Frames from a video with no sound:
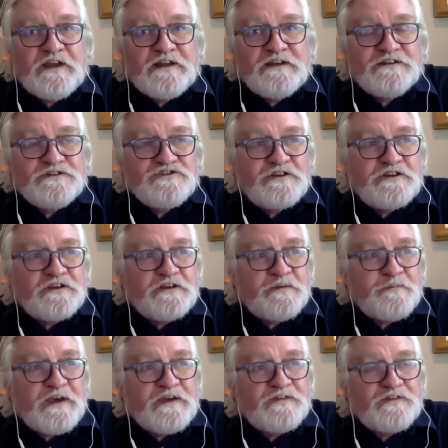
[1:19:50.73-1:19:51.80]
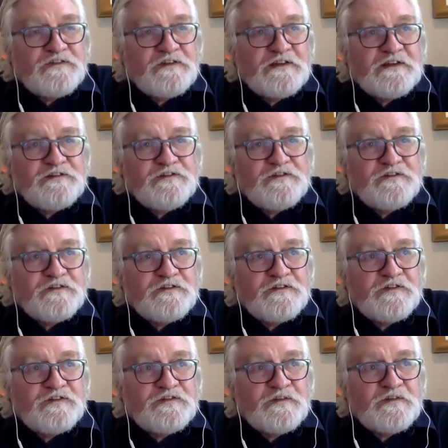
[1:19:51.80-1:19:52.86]
energy capacity into the
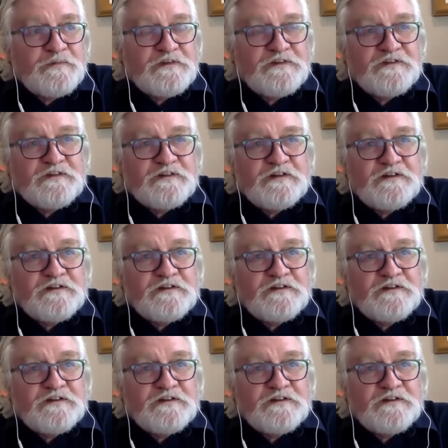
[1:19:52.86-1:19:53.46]
system is a,